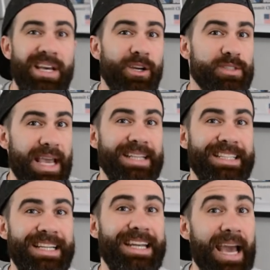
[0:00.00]
It was
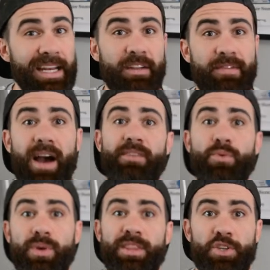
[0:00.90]
eighteen ninety-five
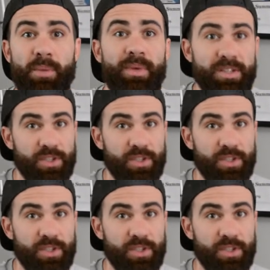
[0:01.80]
with shipping,